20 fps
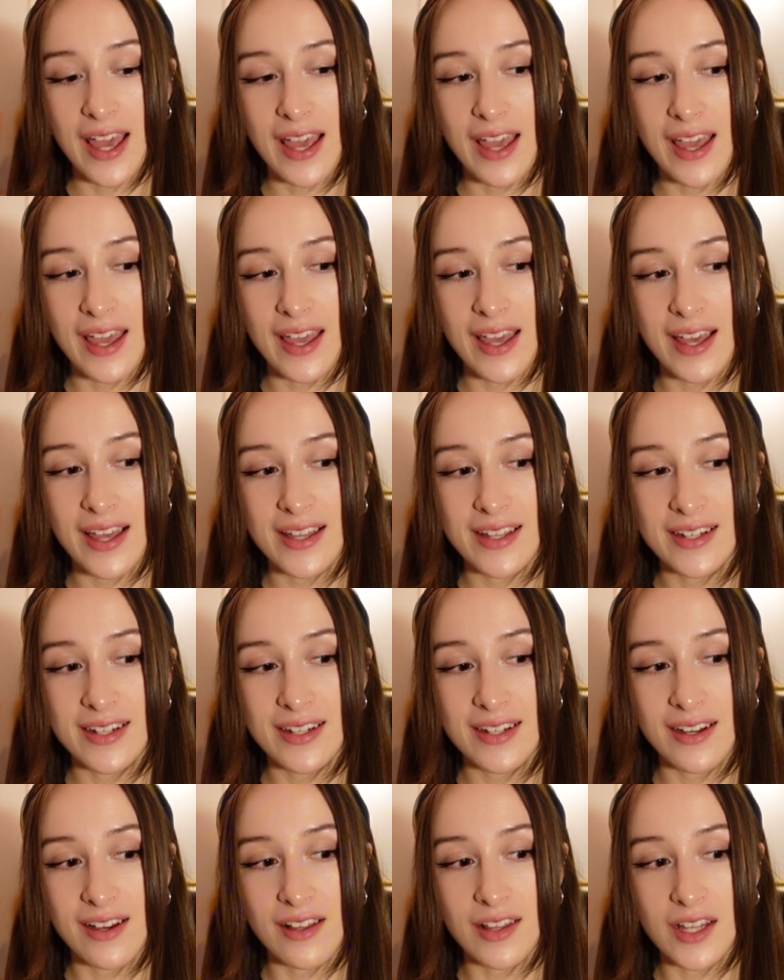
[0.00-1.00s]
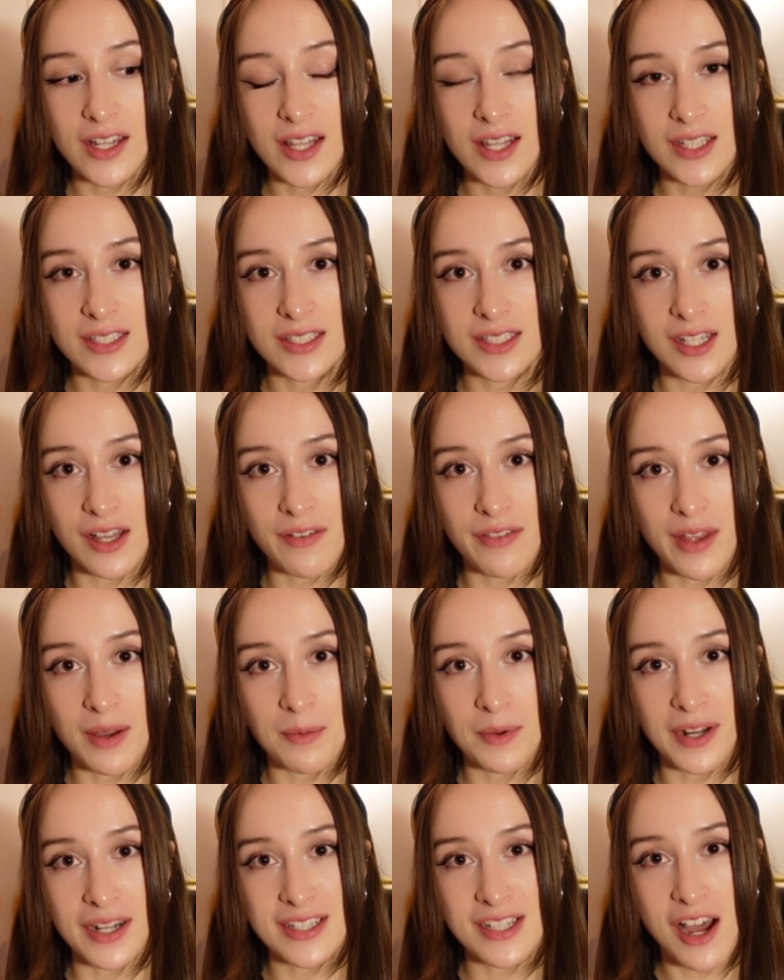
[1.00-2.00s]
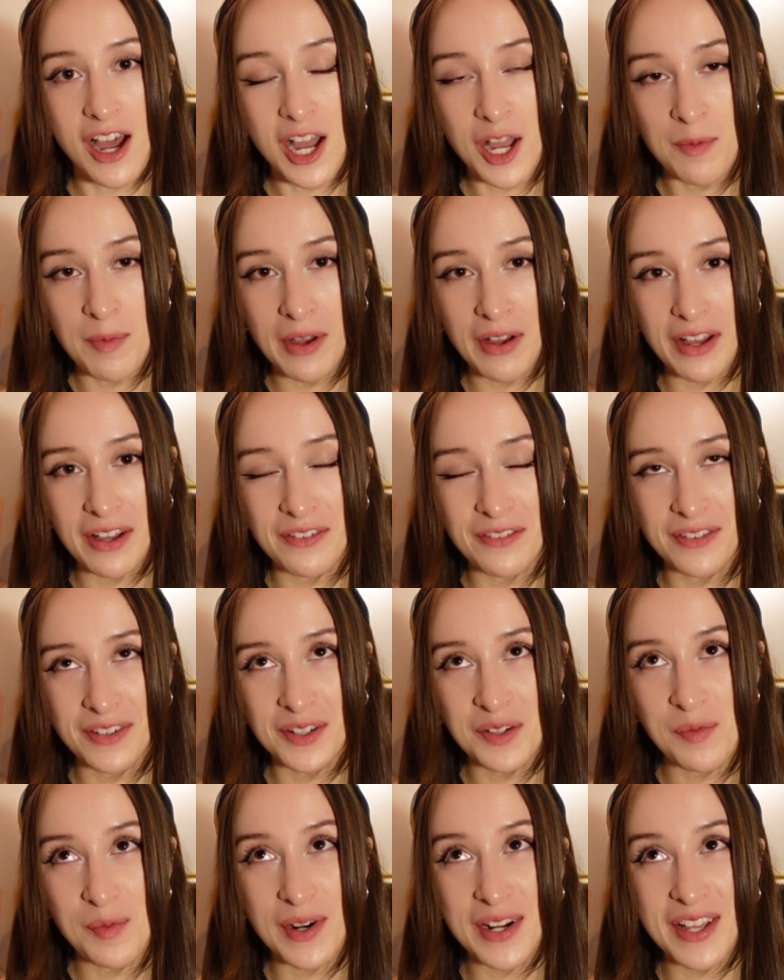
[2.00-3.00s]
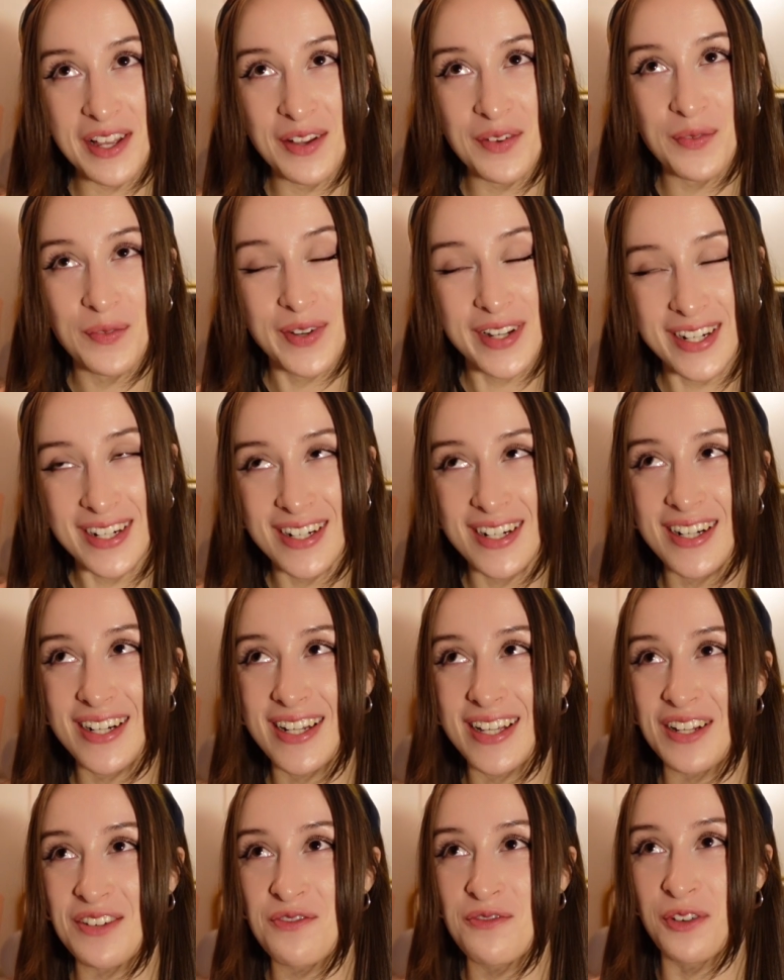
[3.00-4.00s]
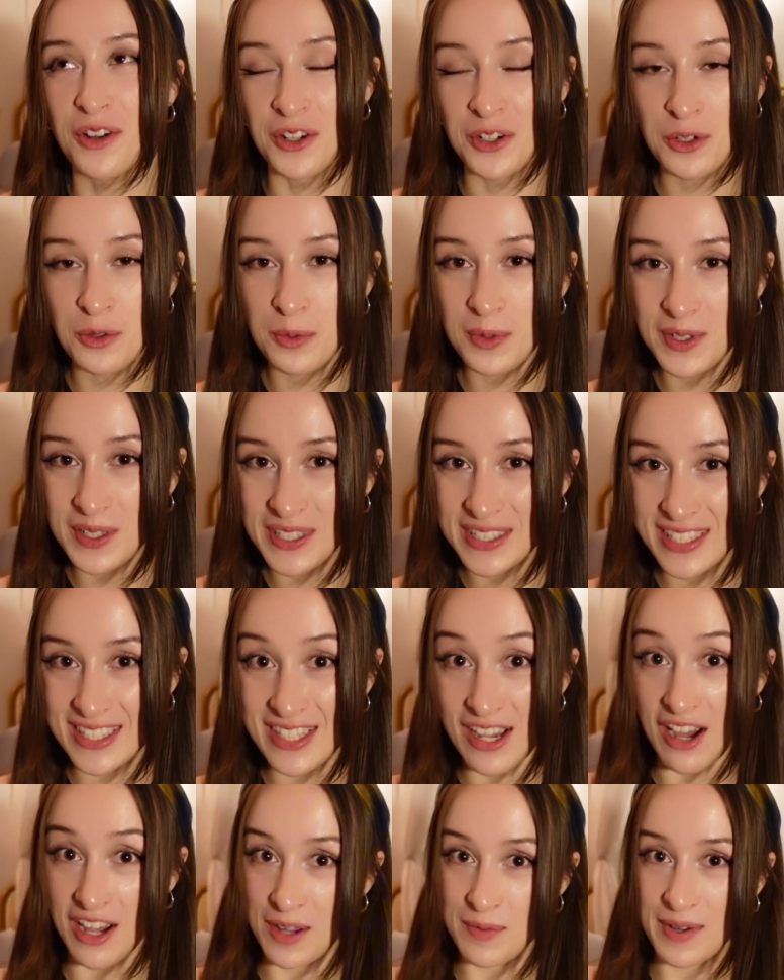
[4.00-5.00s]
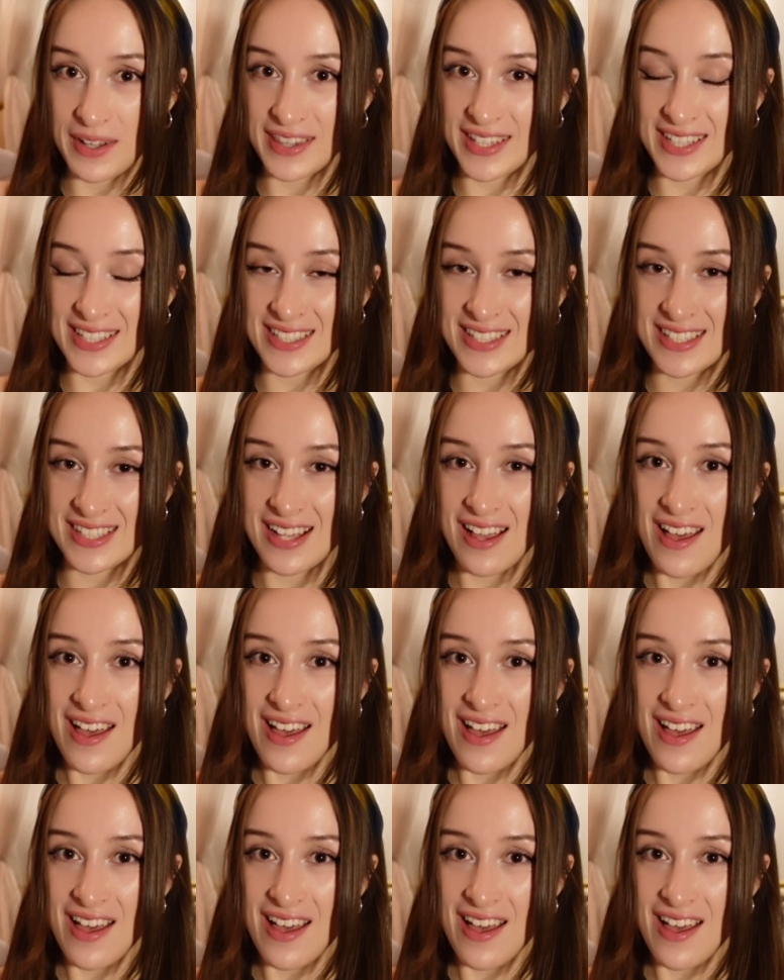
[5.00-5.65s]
And a lot of this stuff that I'm going to talk about, I feel pretty weird and vulnerable to talk about this